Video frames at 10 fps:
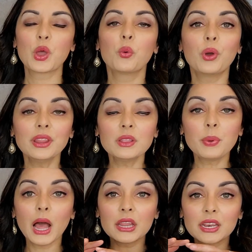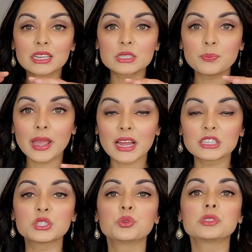When the palate
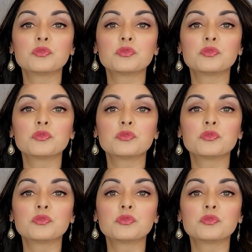expands to its